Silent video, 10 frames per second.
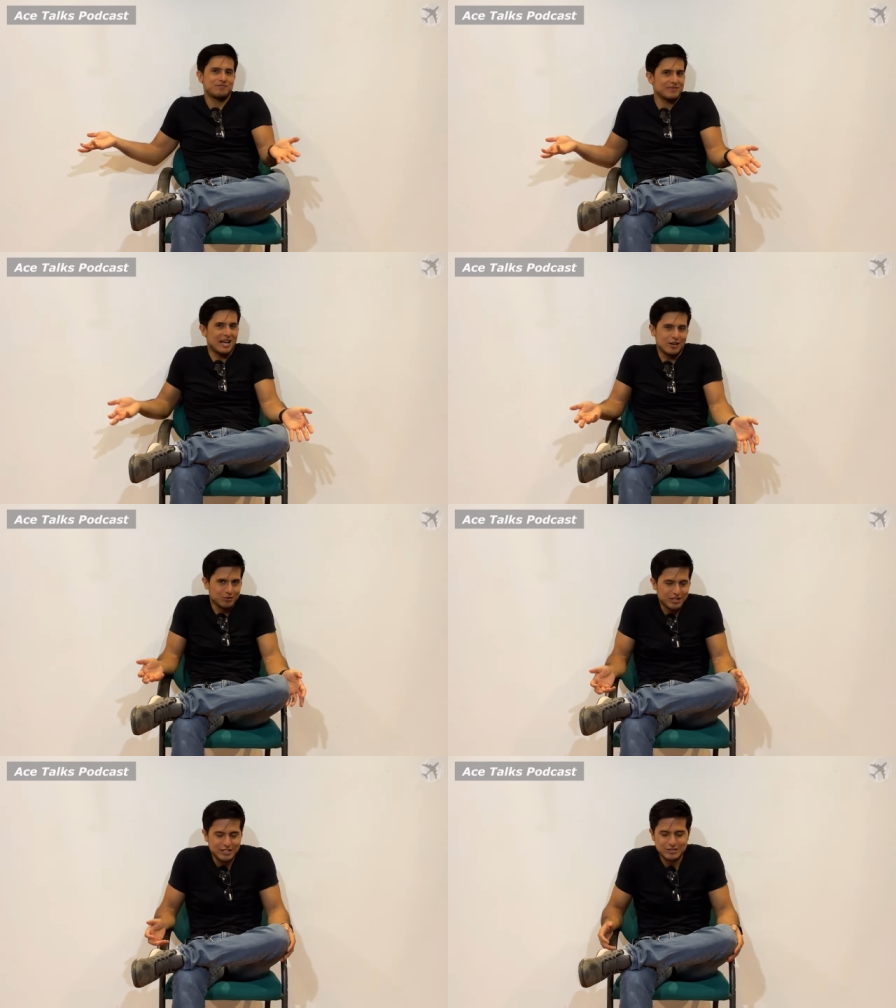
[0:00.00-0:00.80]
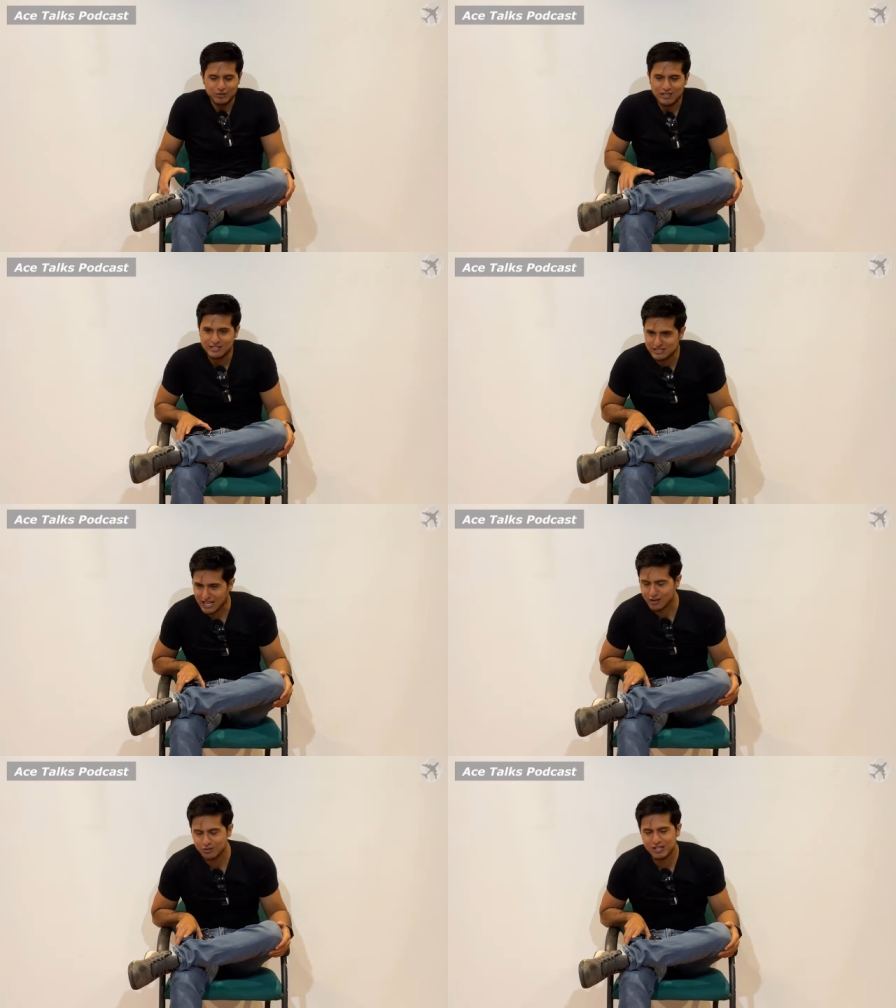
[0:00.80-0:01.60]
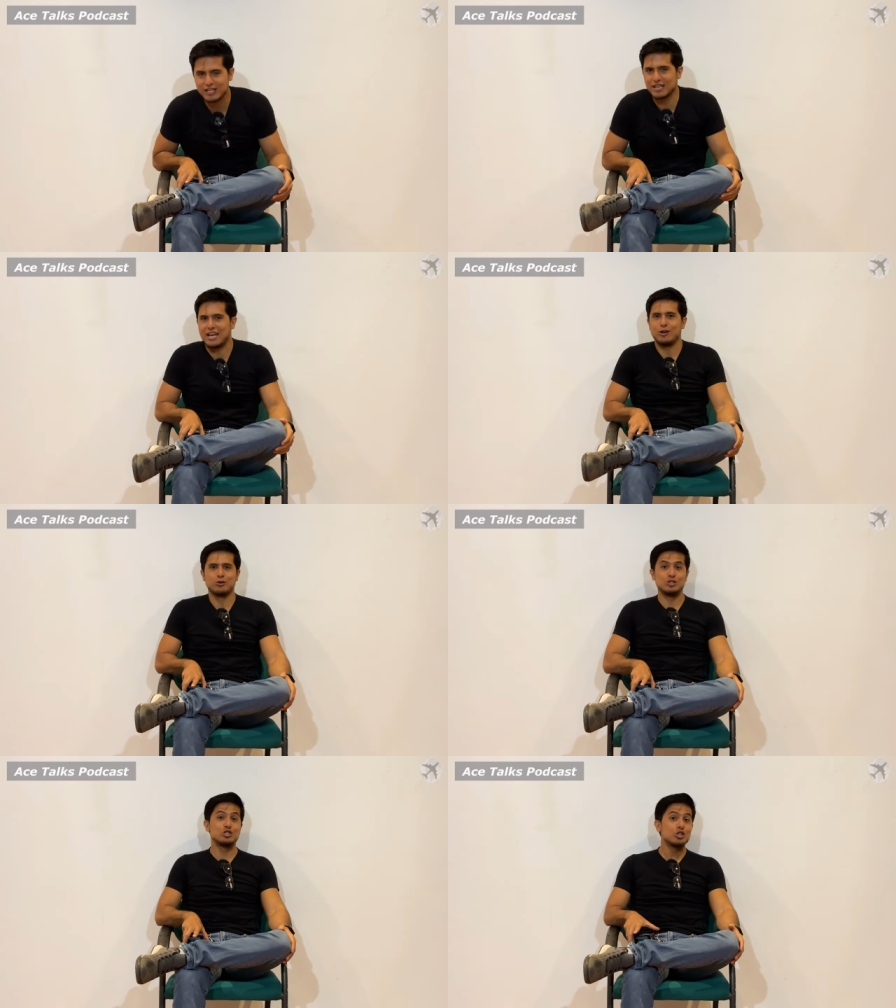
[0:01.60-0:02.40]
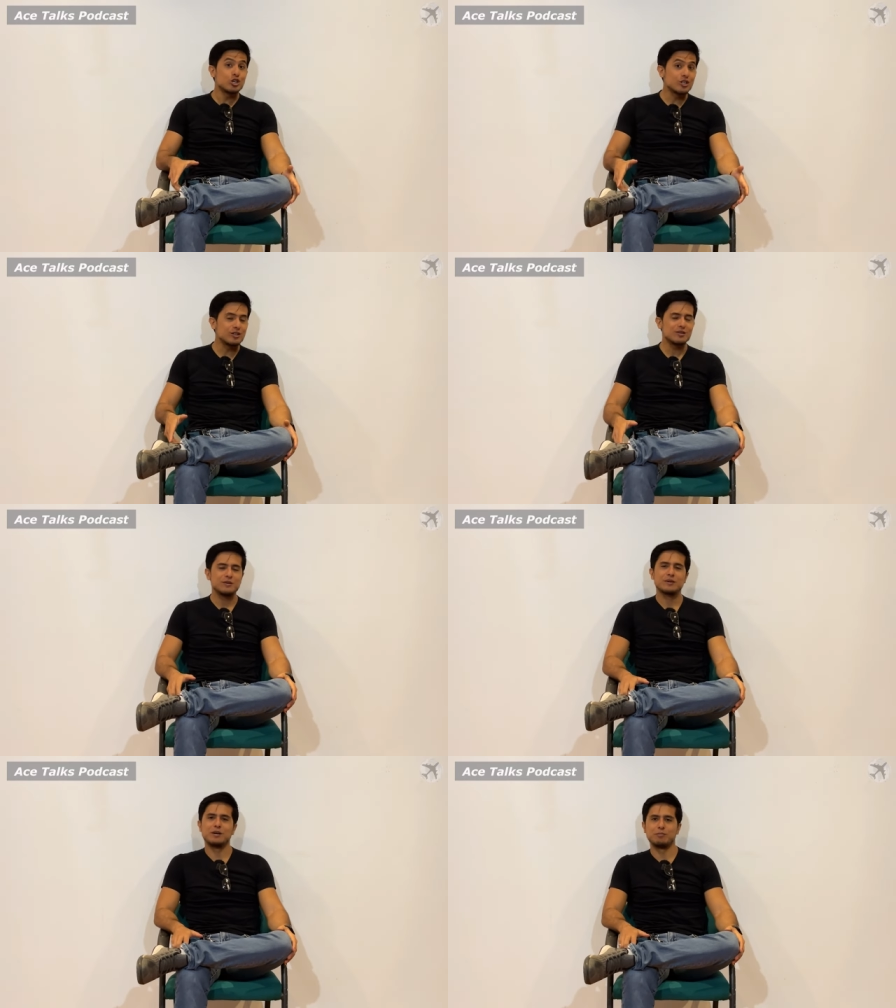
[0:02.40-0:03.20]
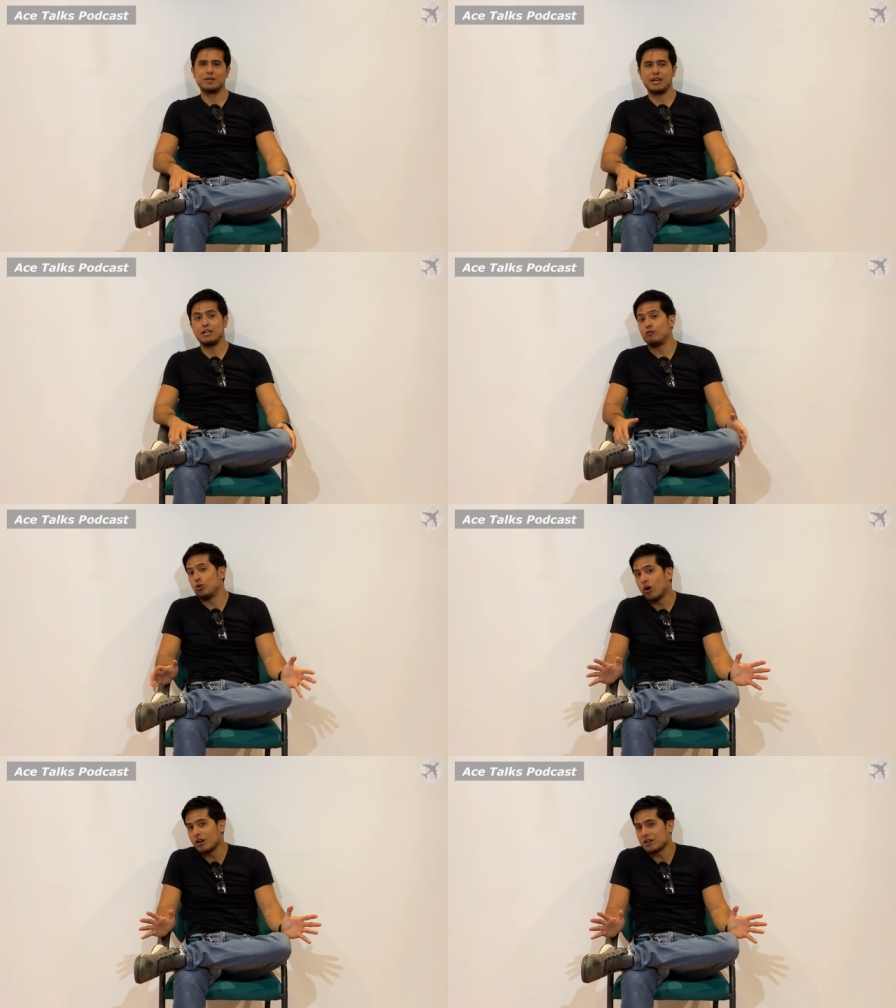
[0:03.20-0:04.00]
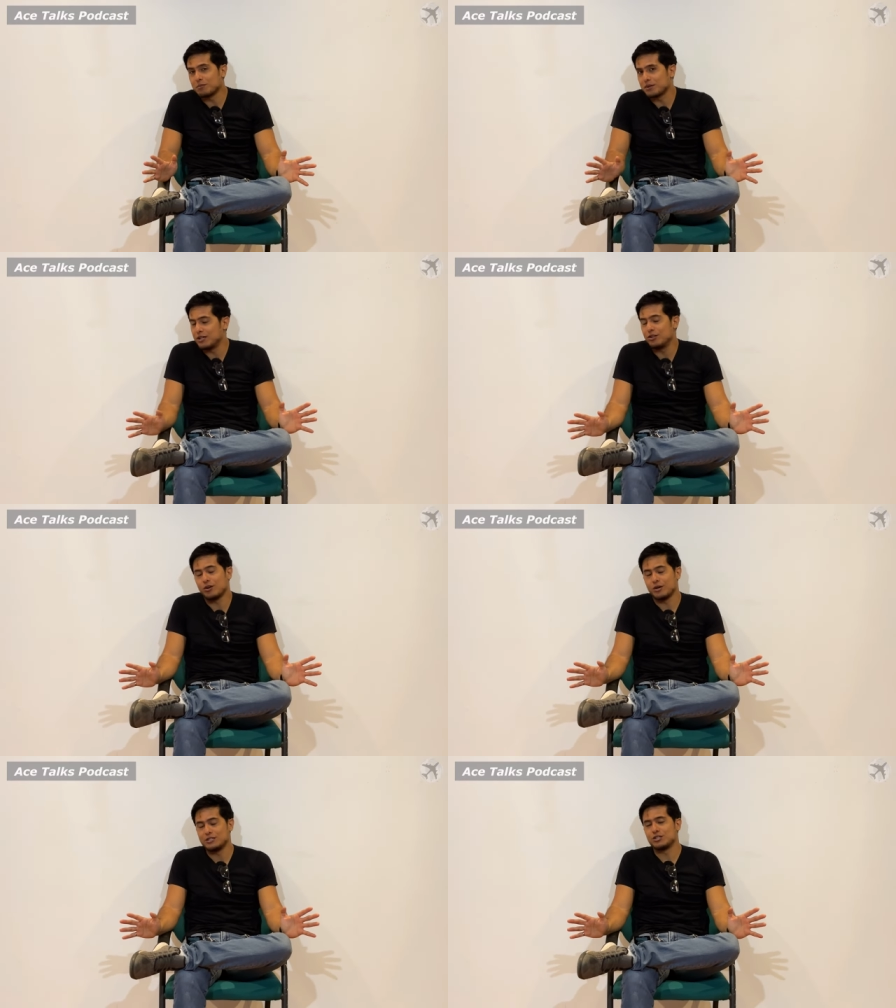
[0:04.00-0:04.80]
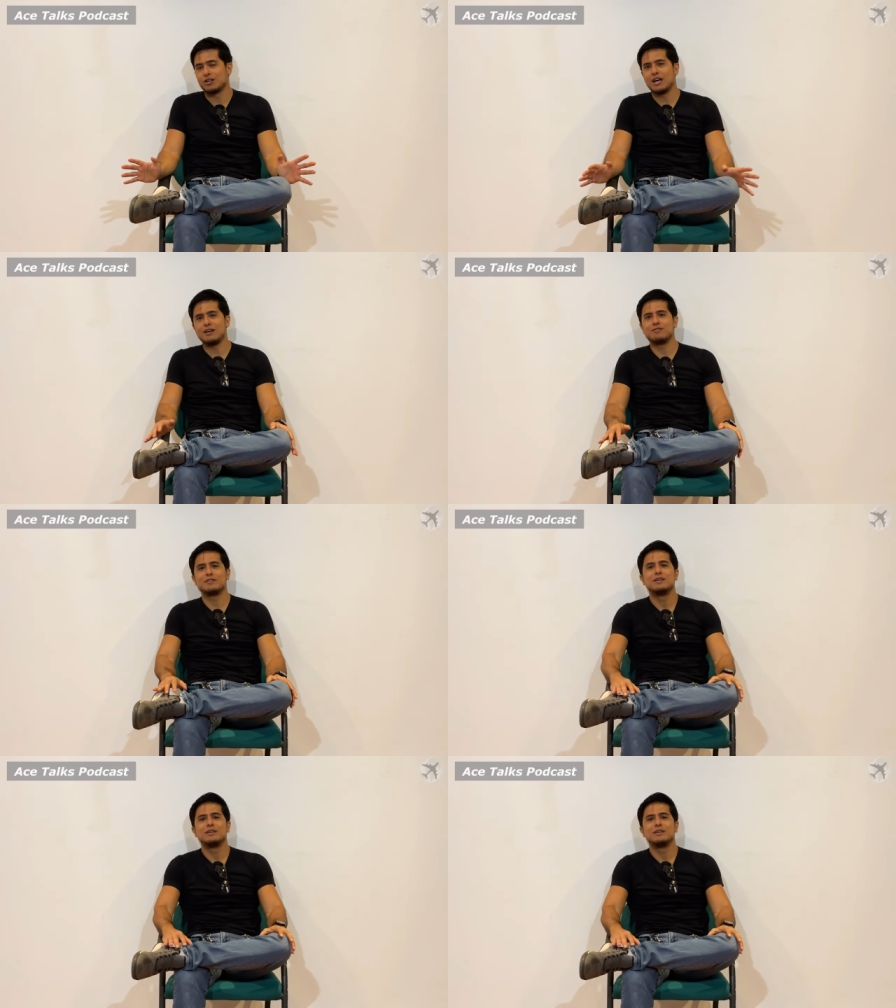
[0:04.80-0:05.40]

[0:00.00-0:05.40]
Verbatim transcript: I don't think so. At least I don't think anyone should complain. If you want to complain, you know, it's your life.